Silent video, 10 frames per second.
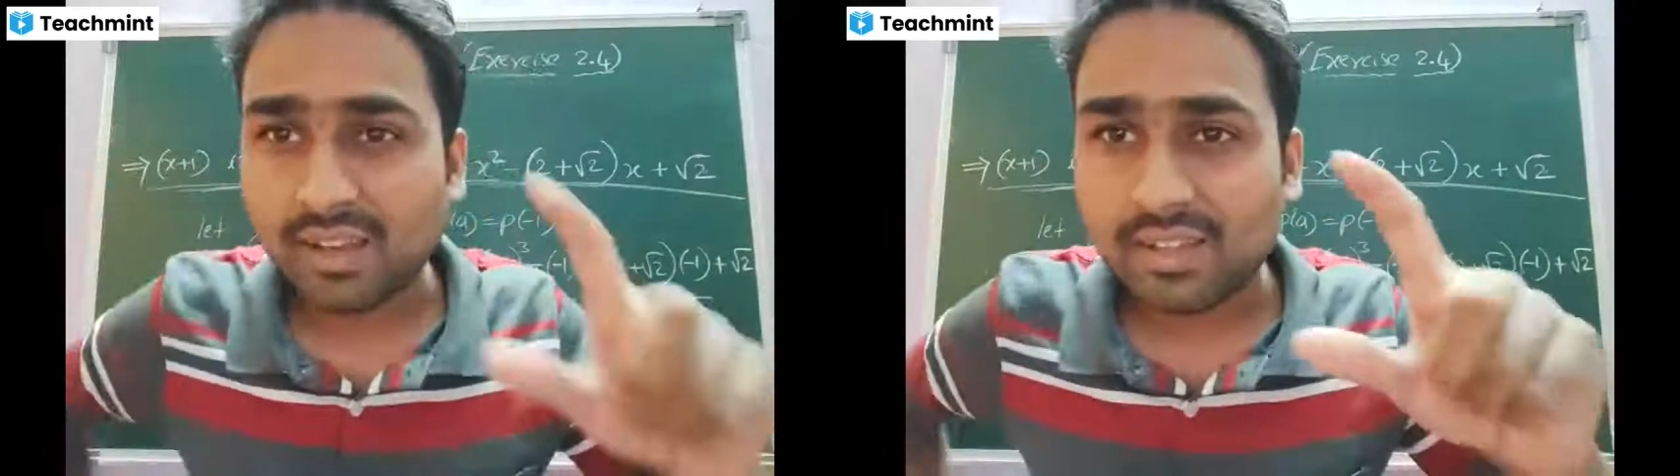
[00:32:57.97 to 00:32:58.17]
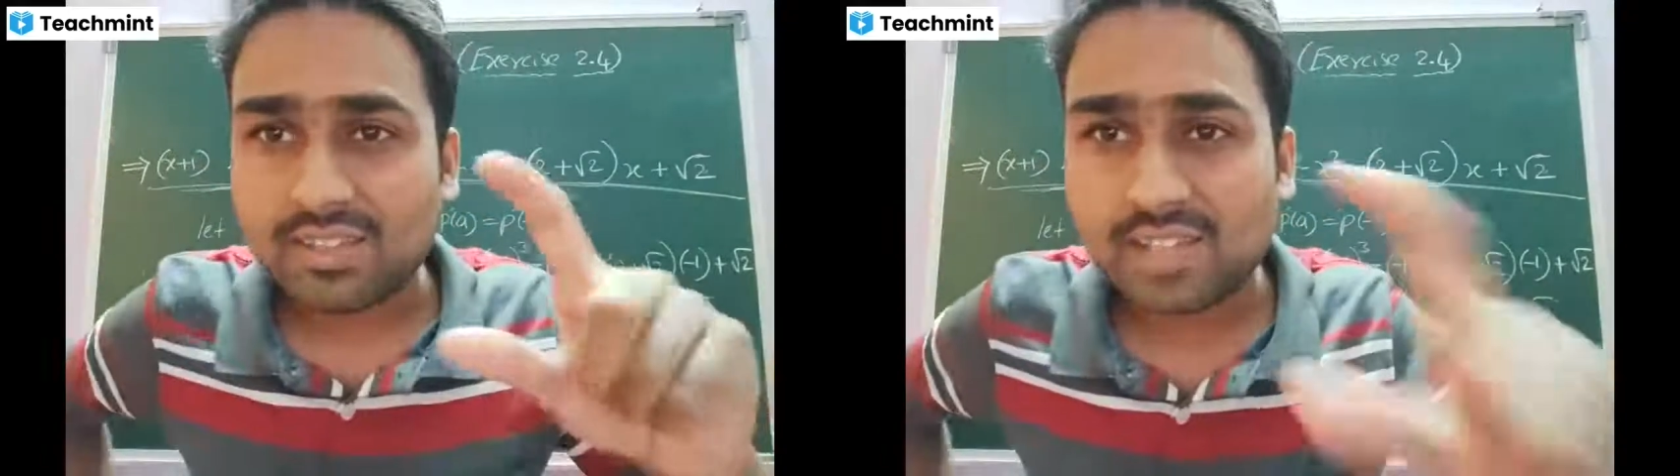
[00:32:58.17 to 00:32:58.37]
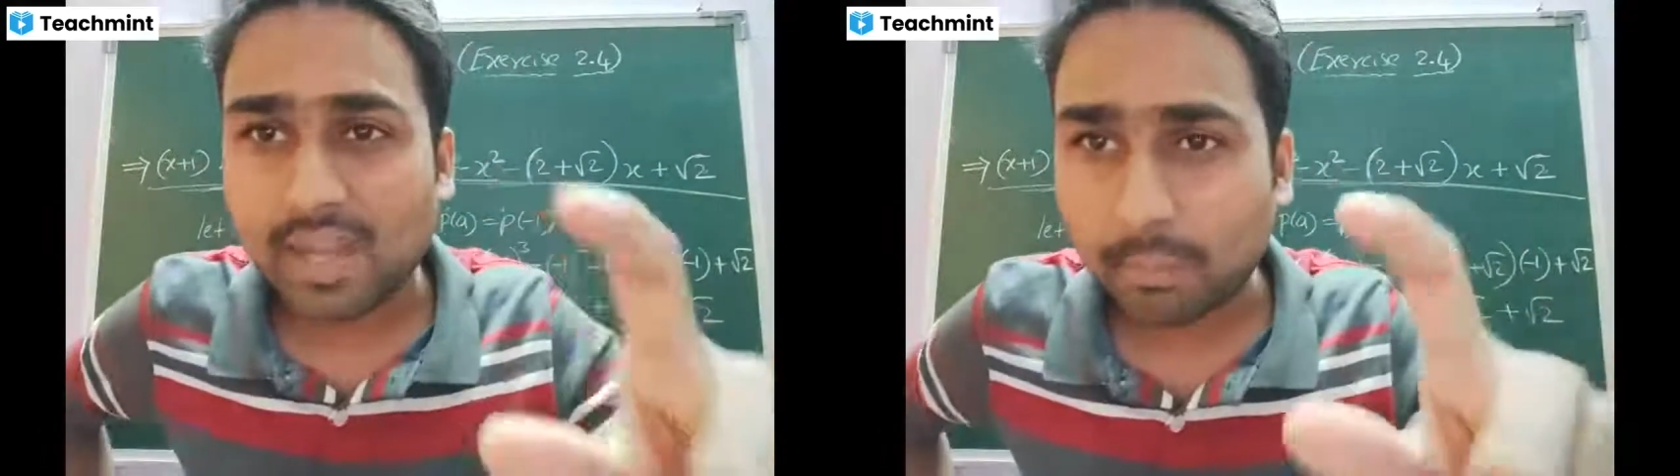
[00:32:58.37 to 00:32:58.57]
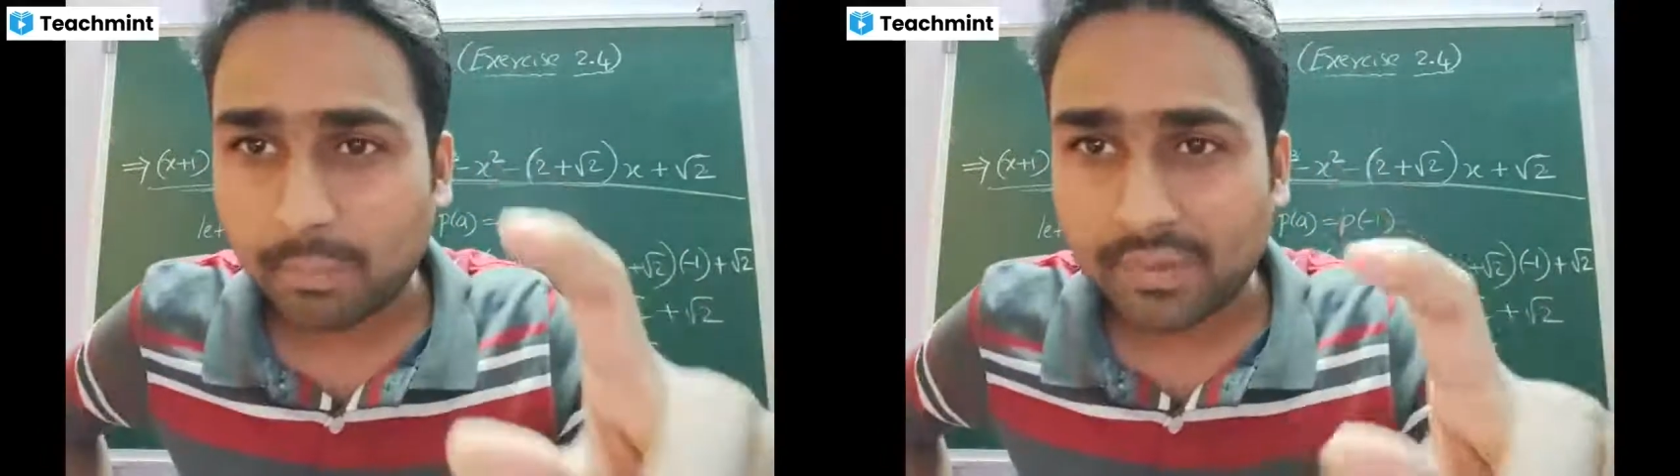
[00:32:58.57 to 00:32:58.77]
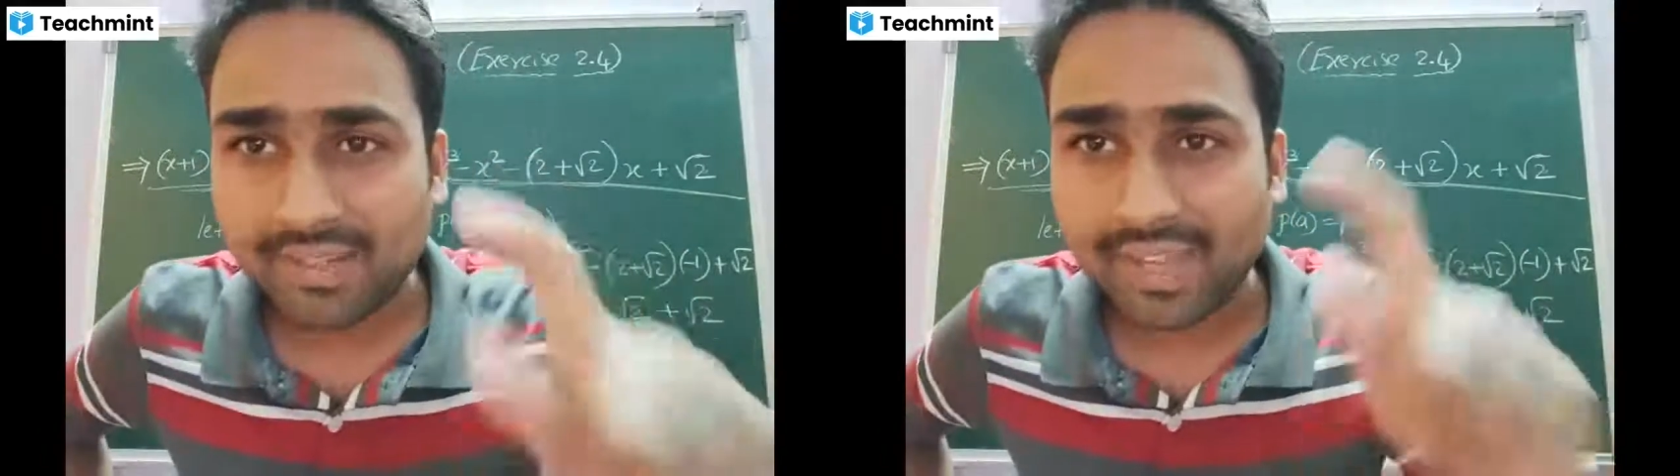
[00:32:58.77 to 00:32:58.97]
step
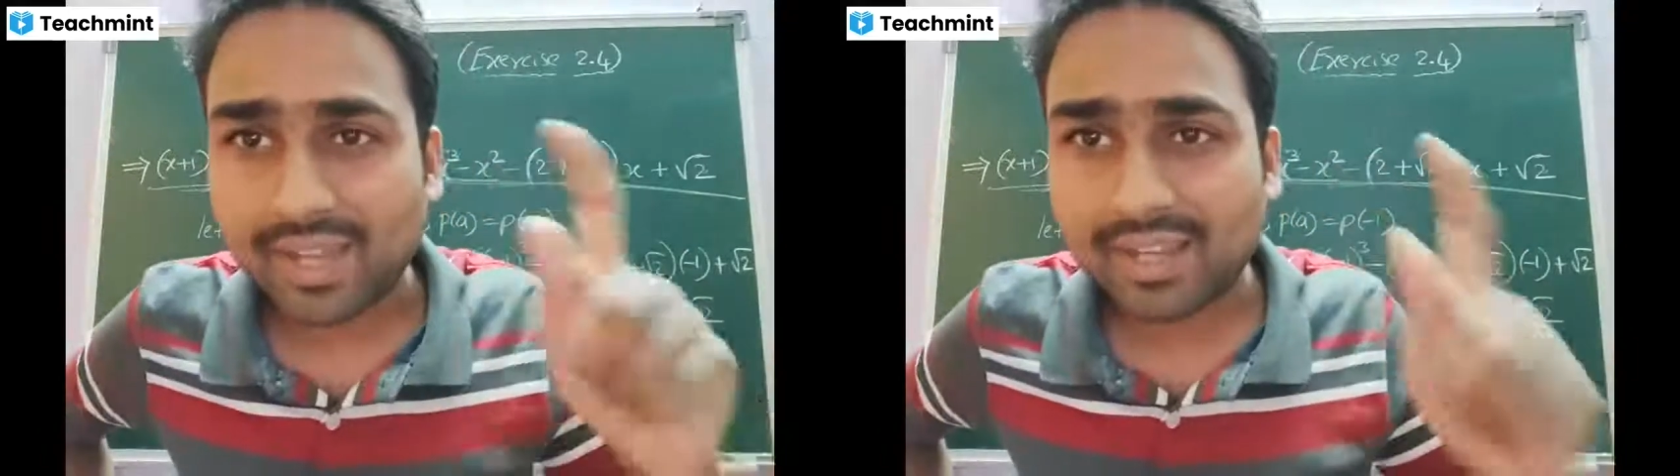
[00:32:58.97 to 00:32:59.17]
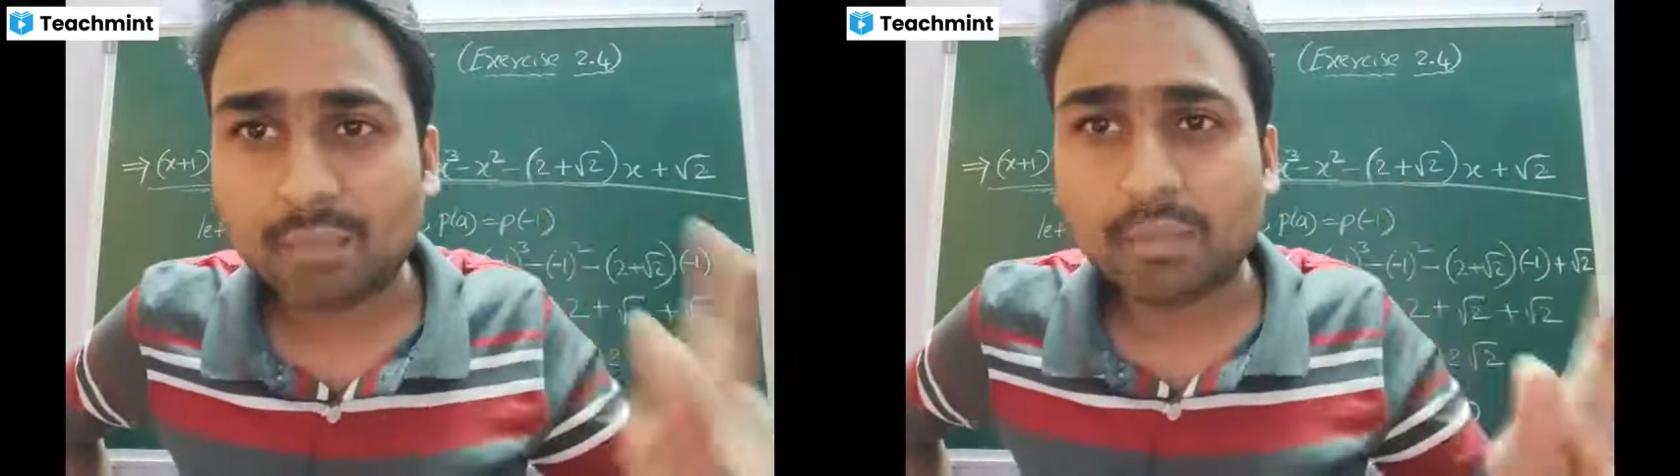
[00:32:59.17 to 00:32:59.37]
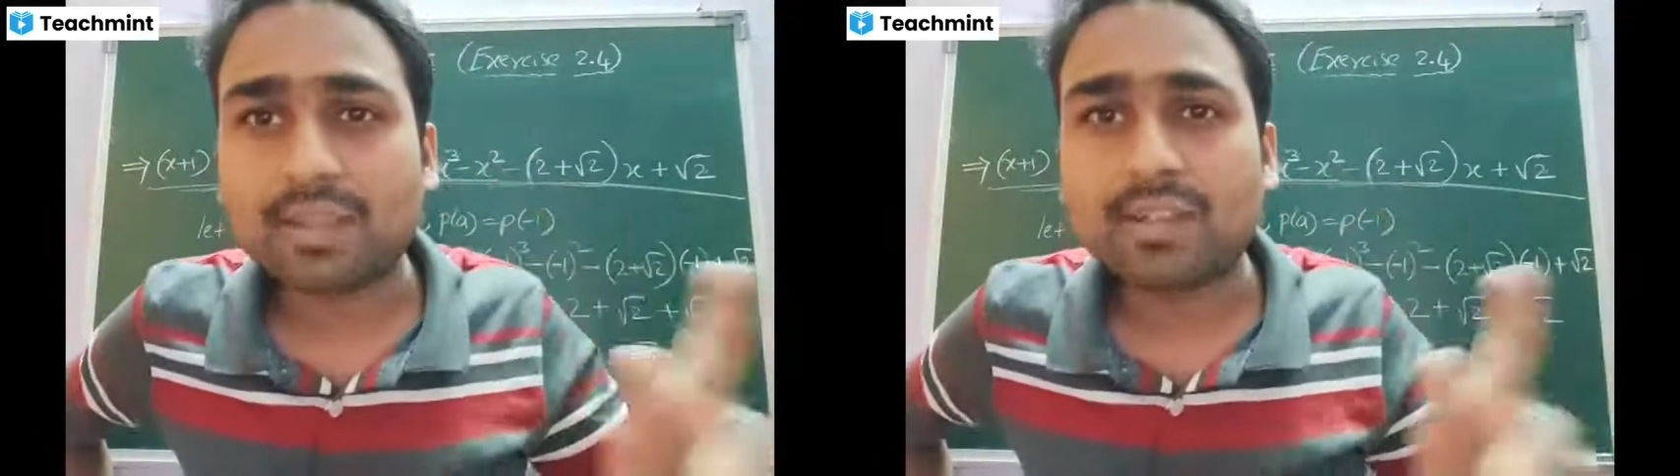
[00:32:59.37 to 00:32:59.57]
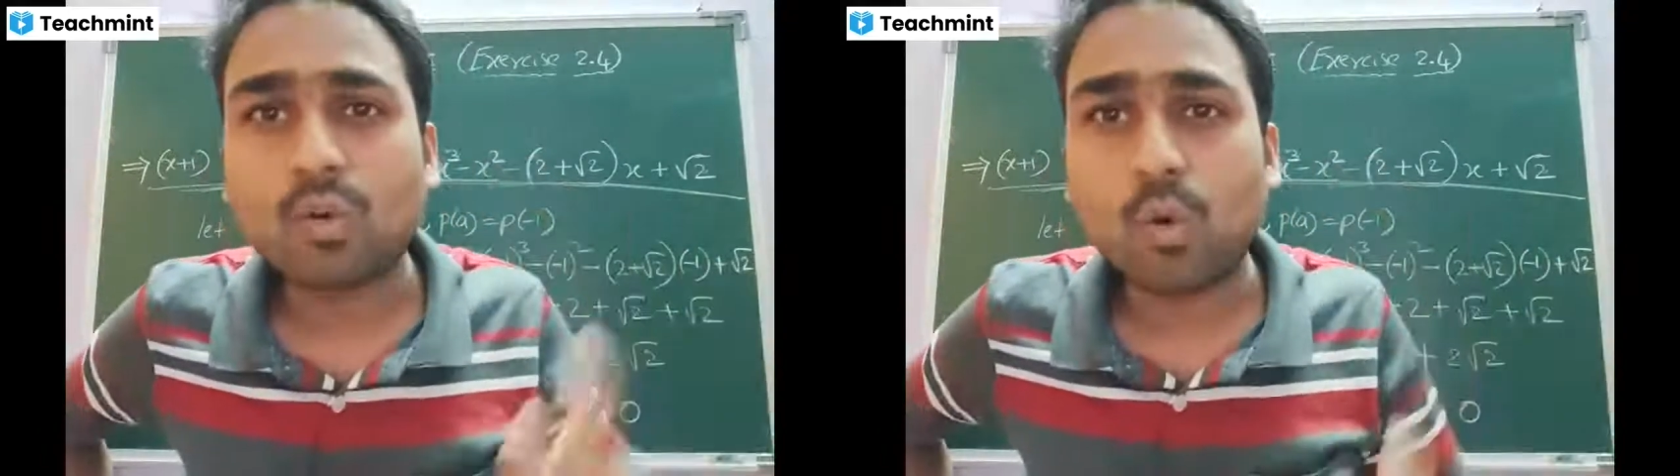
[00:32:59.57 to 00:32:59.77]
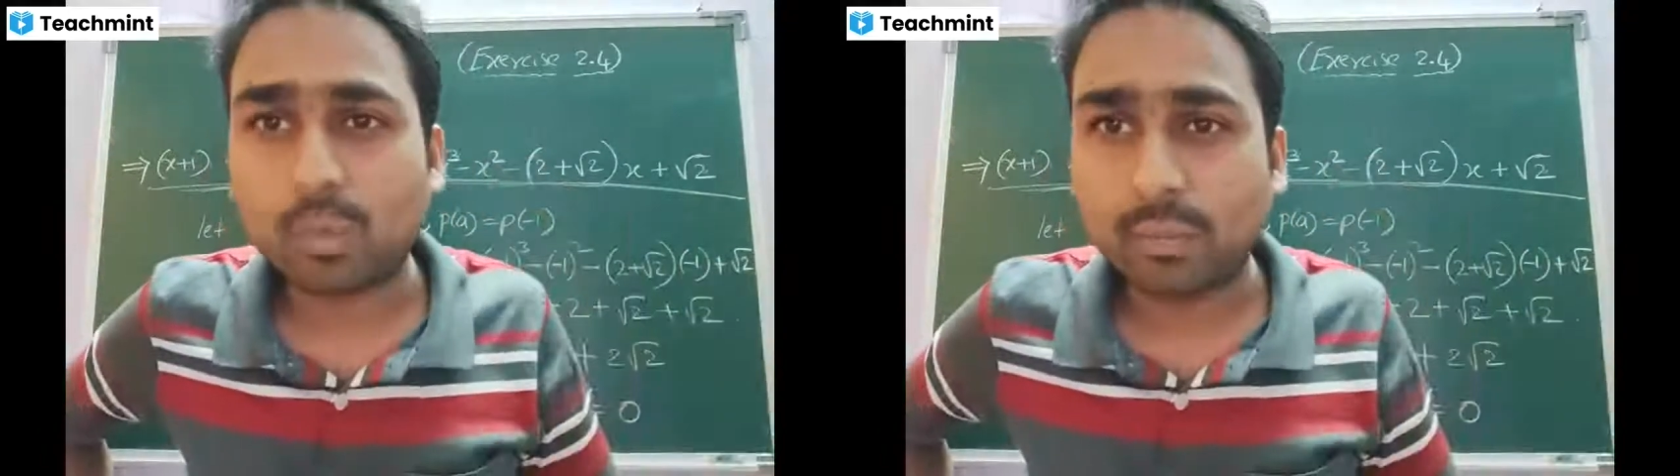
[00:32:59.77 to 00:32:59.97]
taken by the
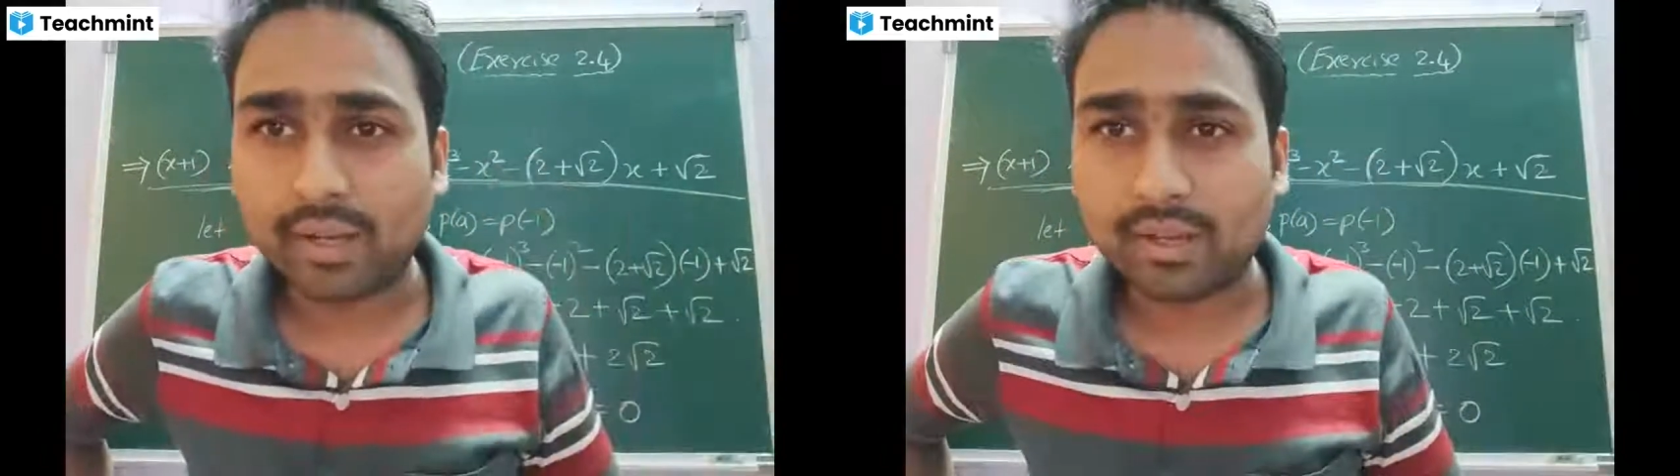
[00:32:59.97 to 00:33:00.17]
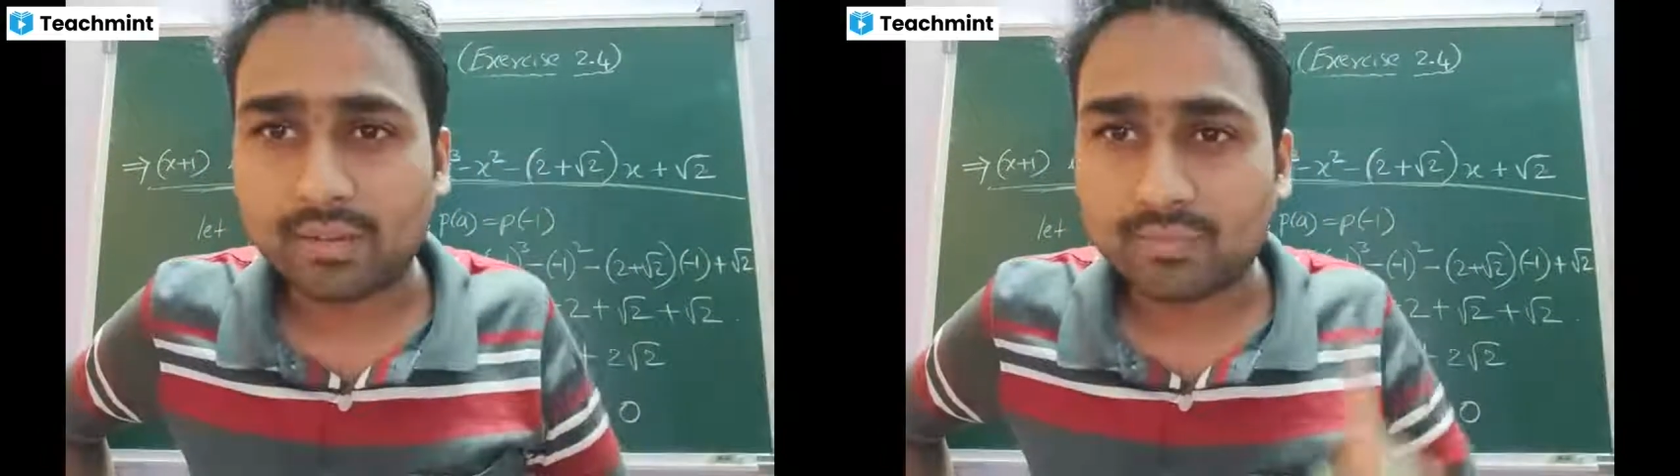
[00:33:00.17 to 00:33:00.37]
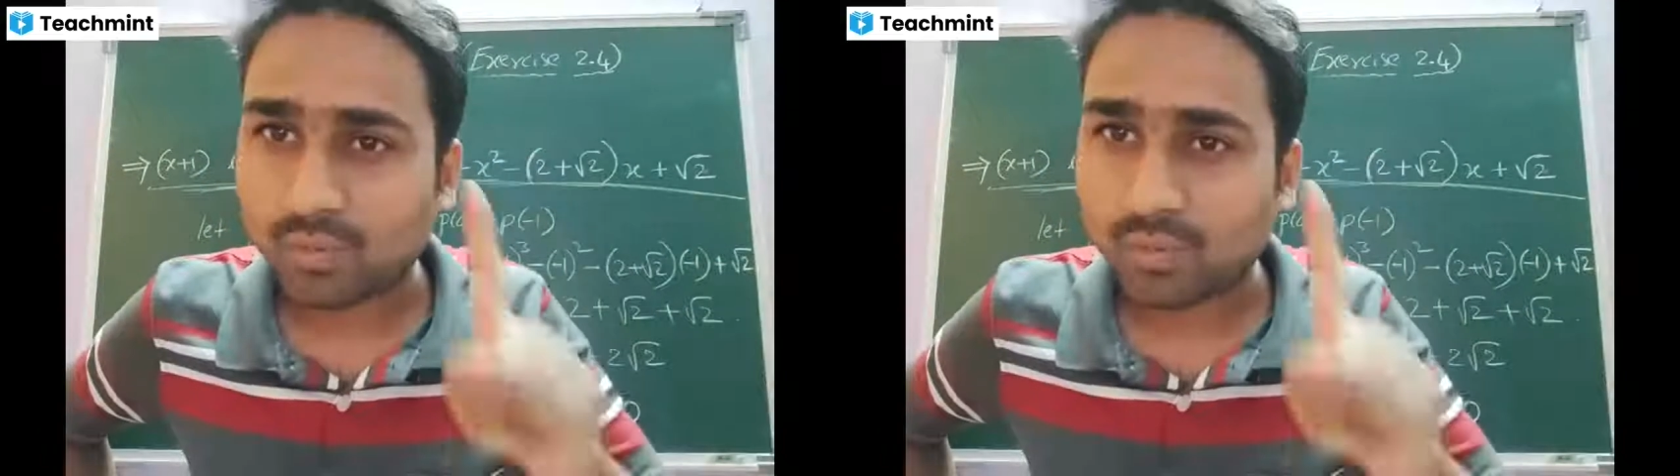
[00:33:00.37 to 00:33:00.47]
government,